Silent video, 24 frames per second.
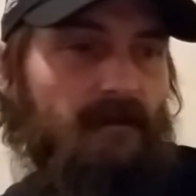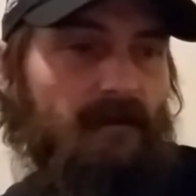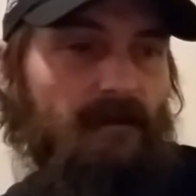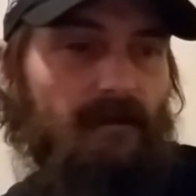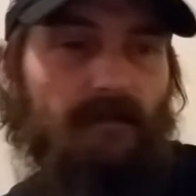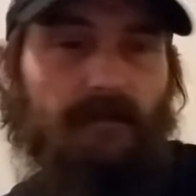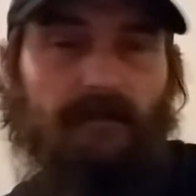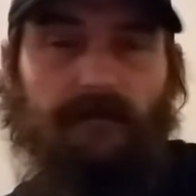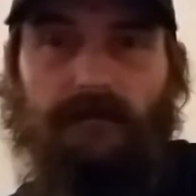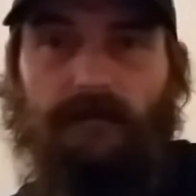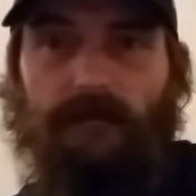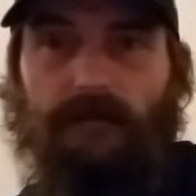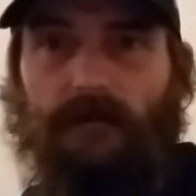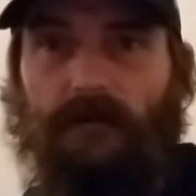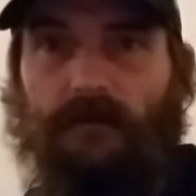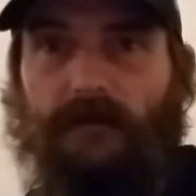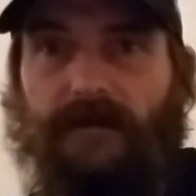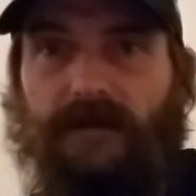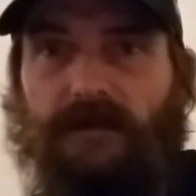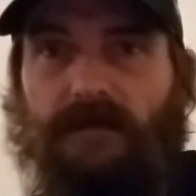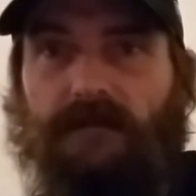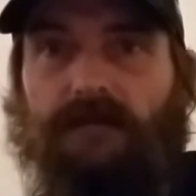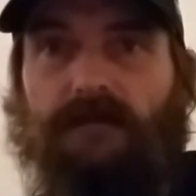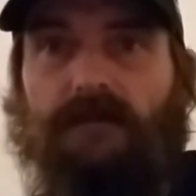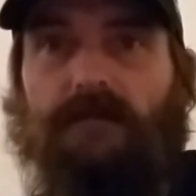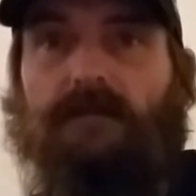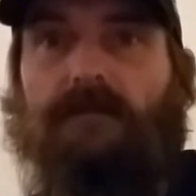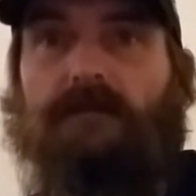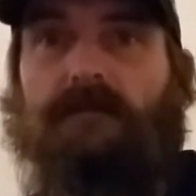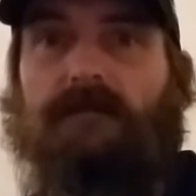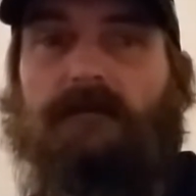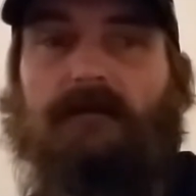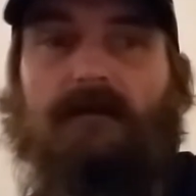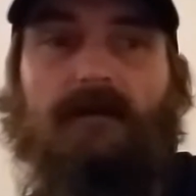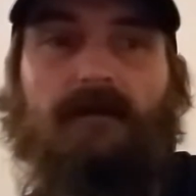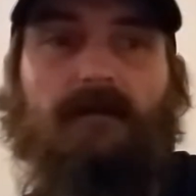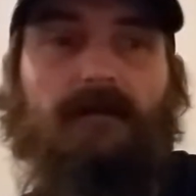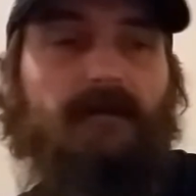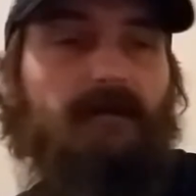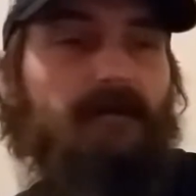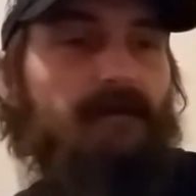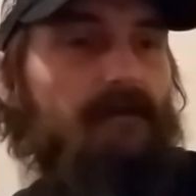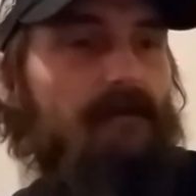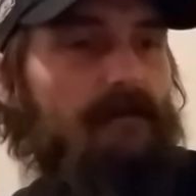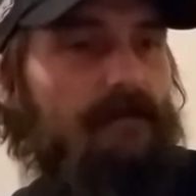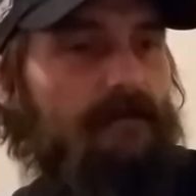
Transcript: Going from the weakest to the strongest,